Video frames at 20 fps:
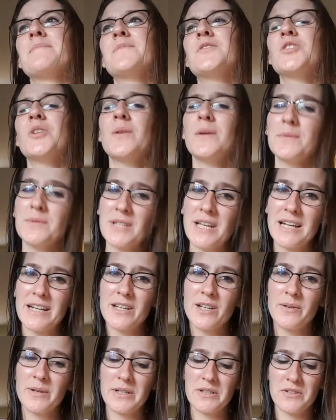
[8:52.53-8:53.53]
So I was kind
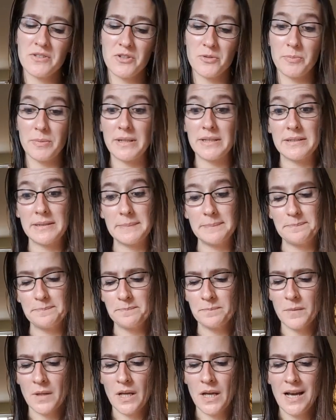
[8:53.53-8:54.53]
of going into this blindly.
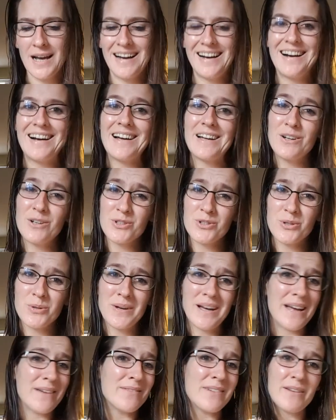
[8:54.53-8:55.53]
I also
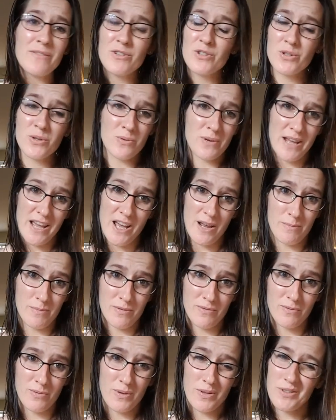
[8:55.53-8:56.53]
have never sewn a hat
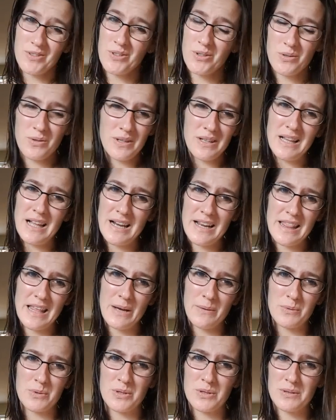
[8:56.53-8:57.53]
before, so a lot of
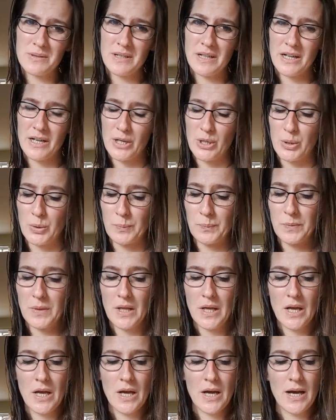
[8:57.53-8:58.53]
that was kind of new.
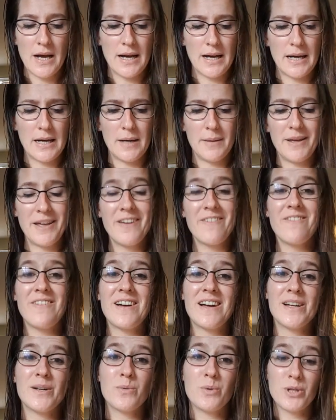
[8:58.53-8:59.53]
If
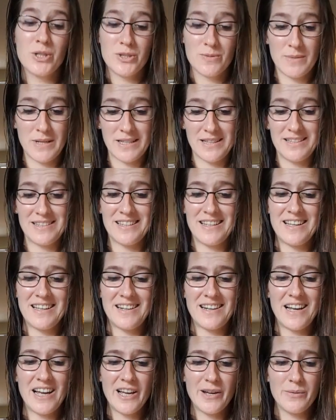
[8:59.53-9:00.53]
I were to make this
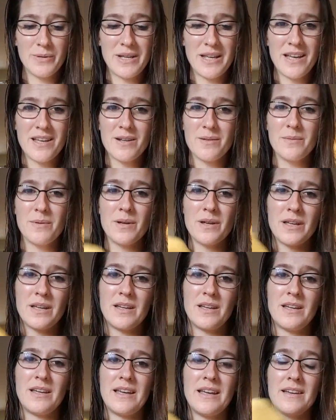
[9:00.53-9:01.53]
again, I would get
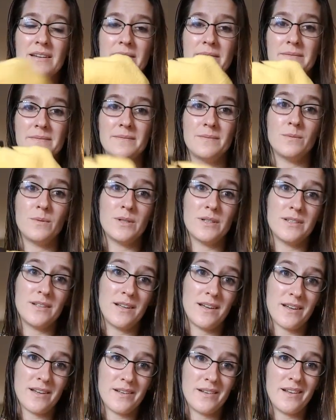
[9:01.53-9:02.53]

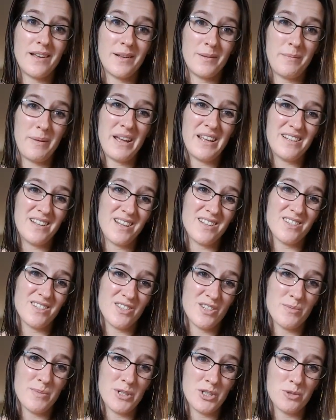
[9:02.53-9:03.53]
I'd pay
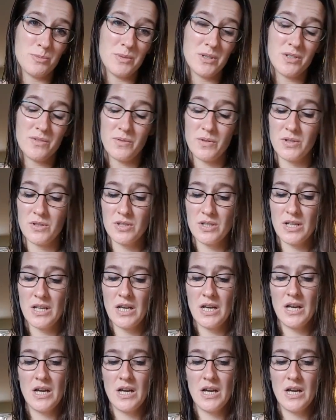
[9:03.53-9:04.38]
attention to measurements first.